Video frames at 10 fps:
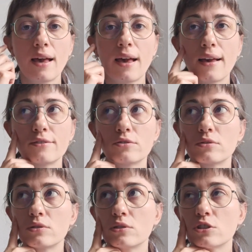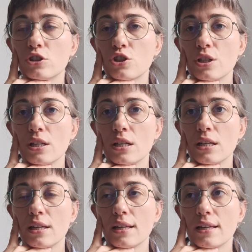And
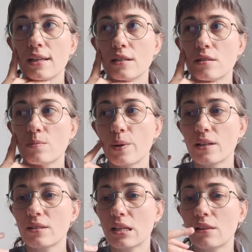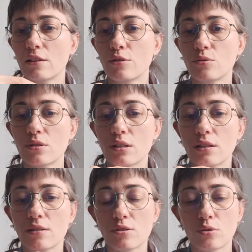she is basically
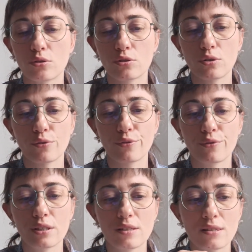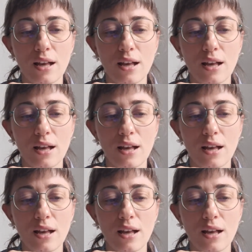using a sort of this